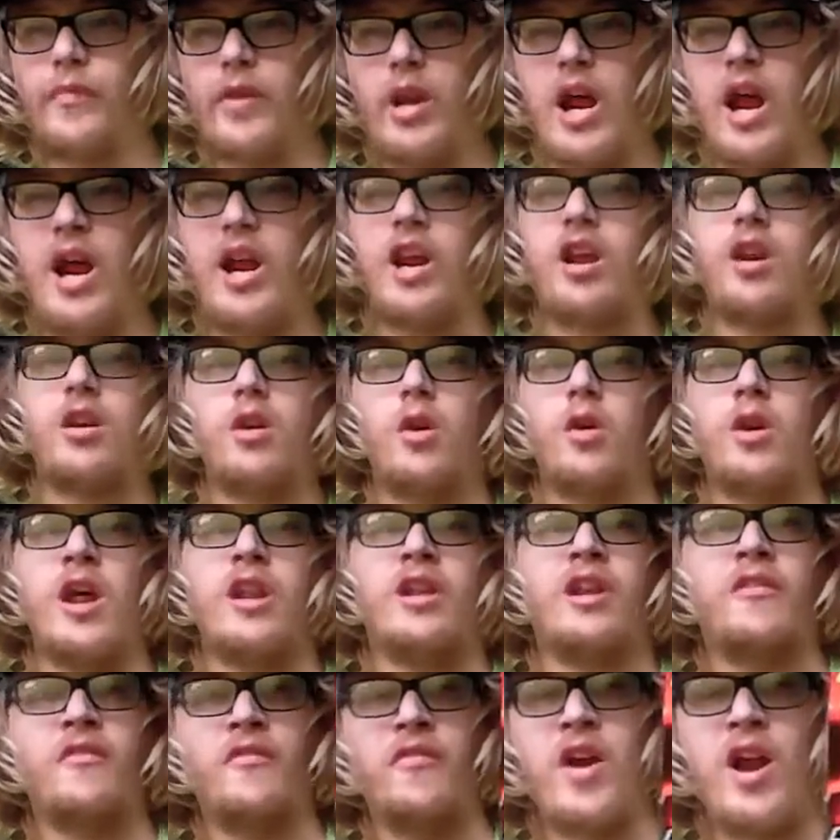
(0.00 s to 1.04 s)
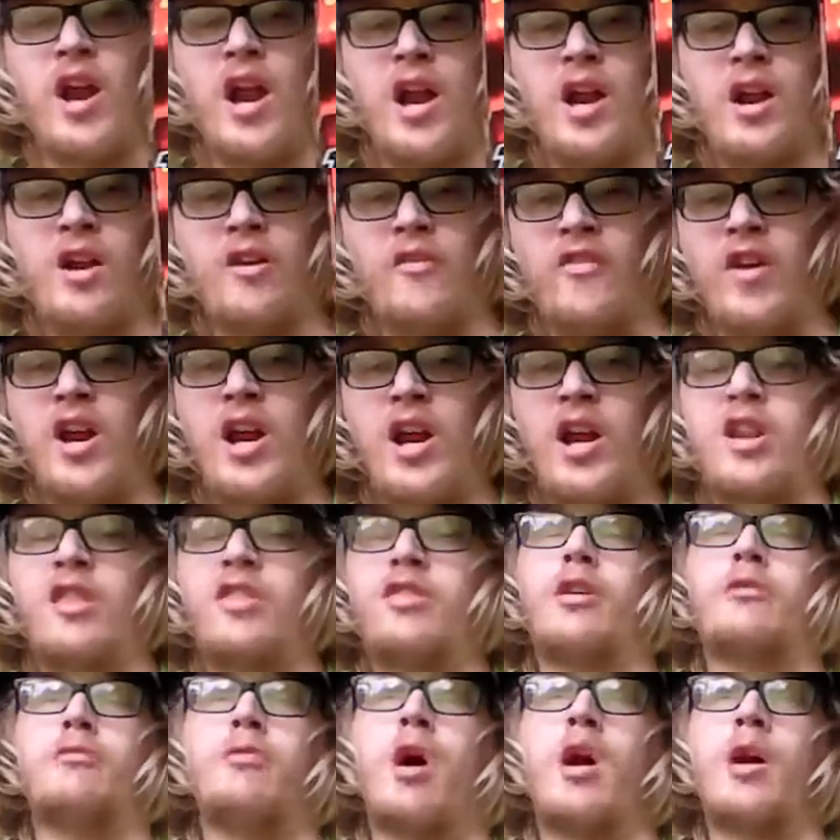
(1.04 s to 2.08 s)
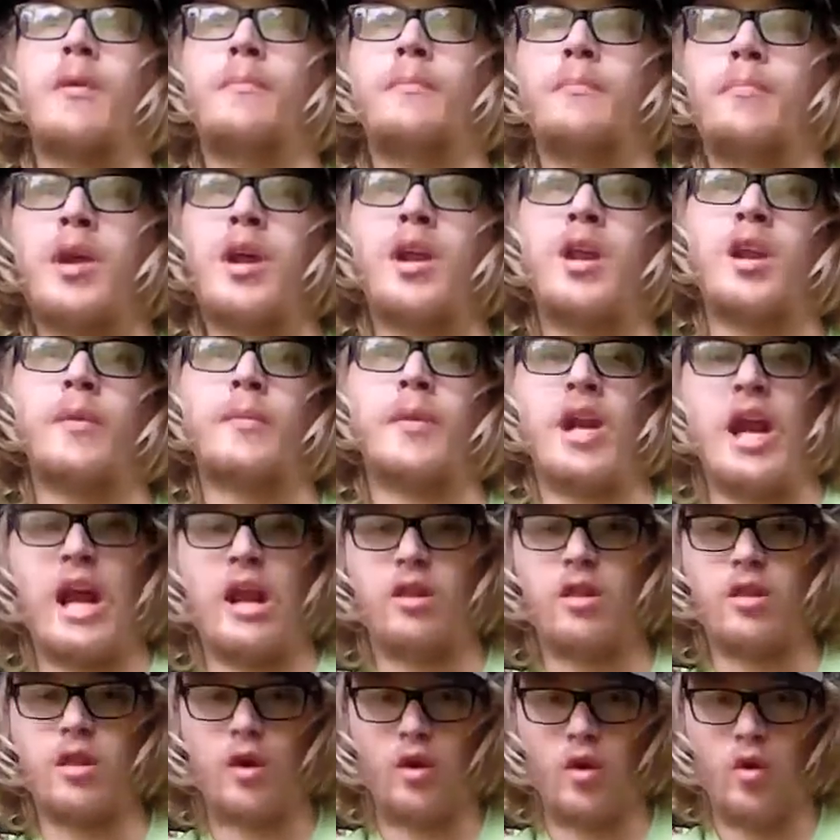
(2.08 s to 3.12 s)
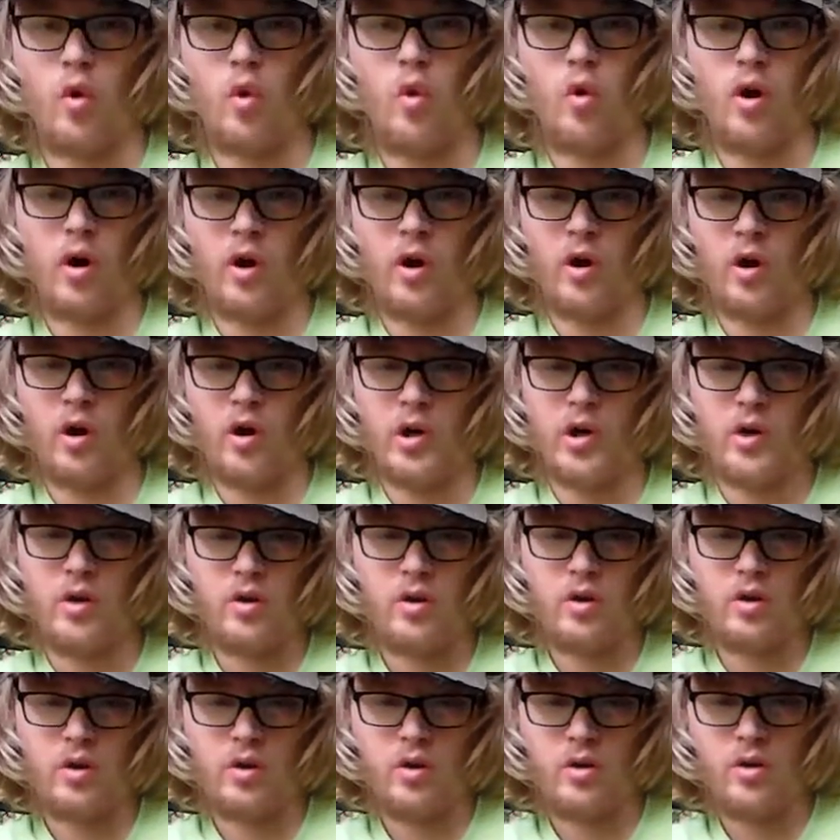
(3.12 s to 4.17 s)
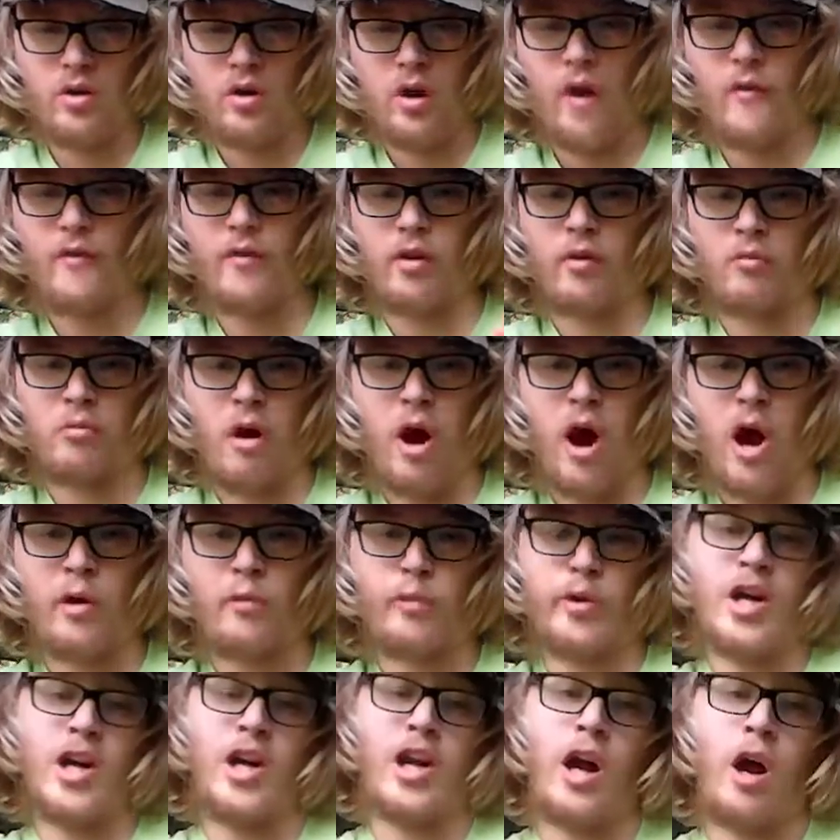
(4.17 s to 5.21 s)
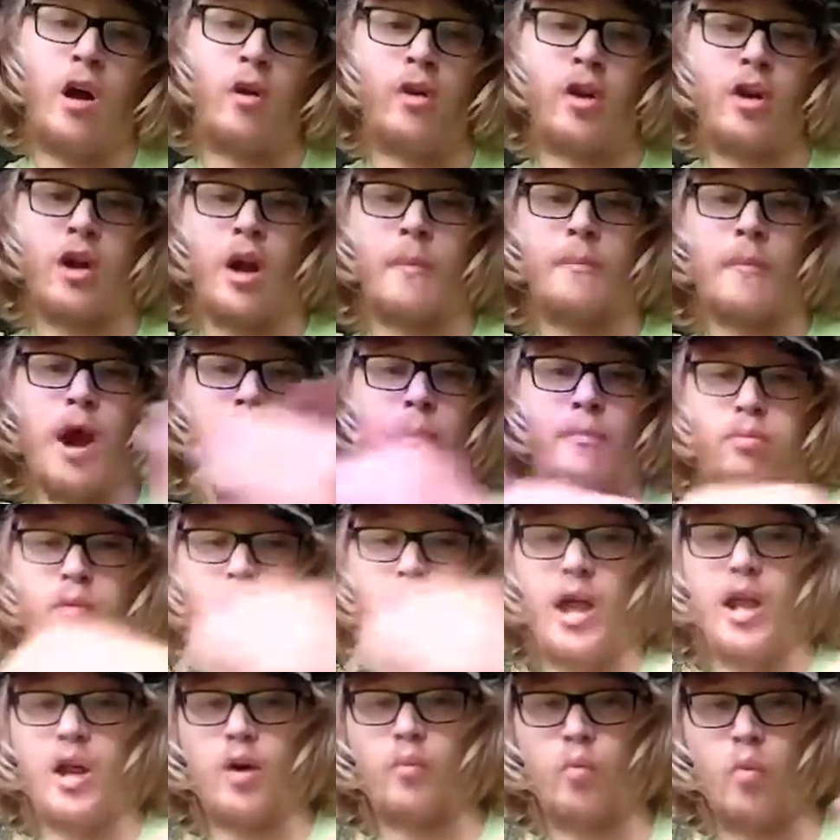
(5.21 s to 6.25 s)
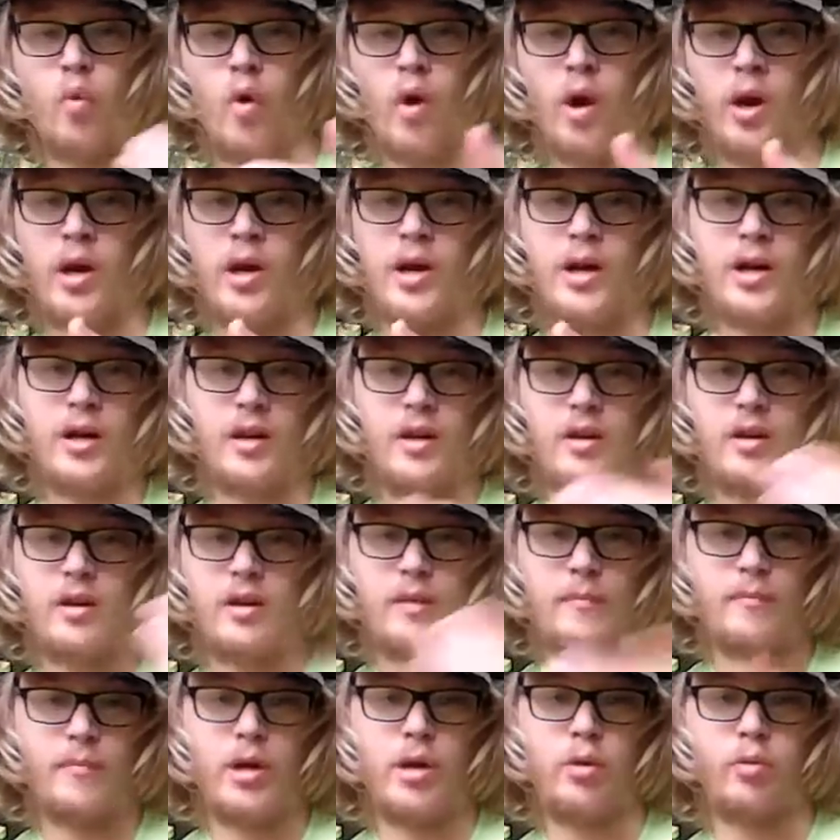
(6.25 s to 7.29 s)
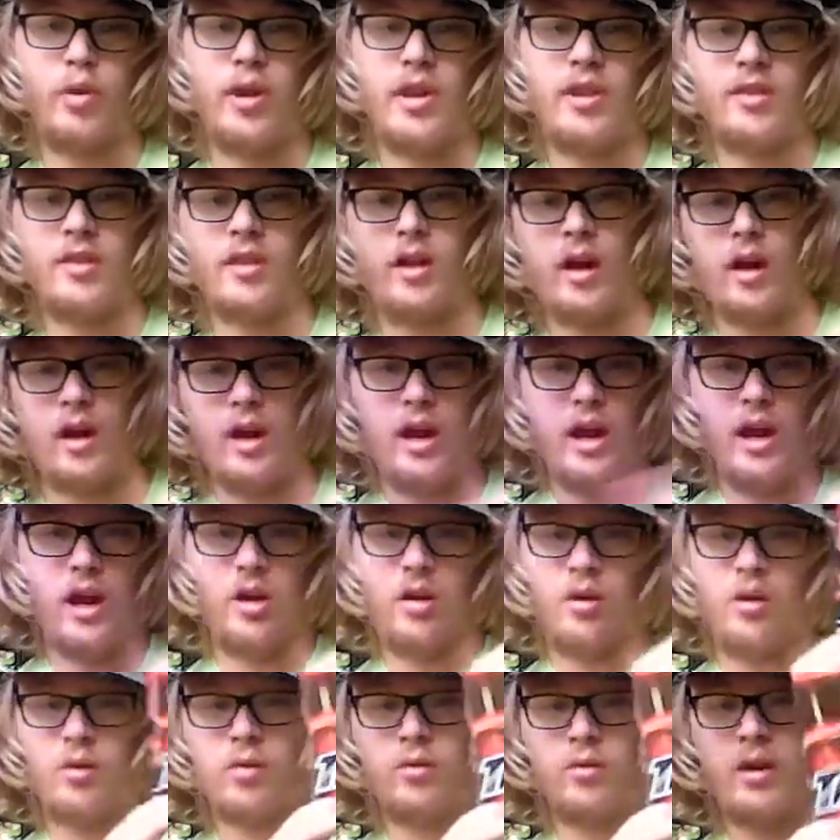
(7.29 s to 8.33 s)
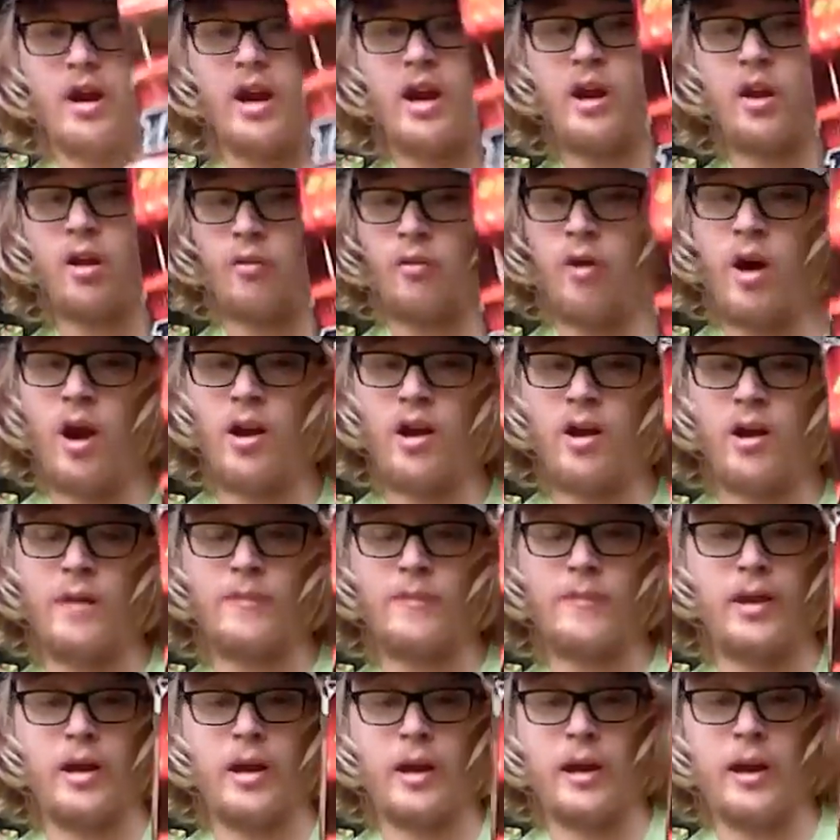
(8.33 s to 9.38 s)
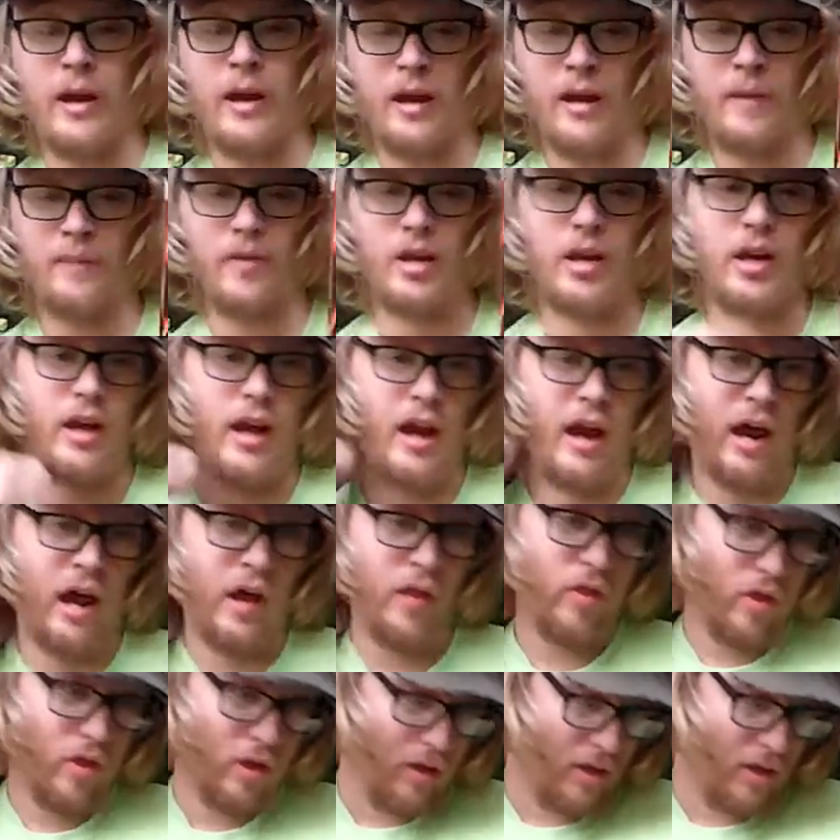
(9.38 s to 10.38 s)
And as soon as he finishes, the truck pins him against the door of the garage, which is held shut by a plank of wood between the handles, and it crushes him to death.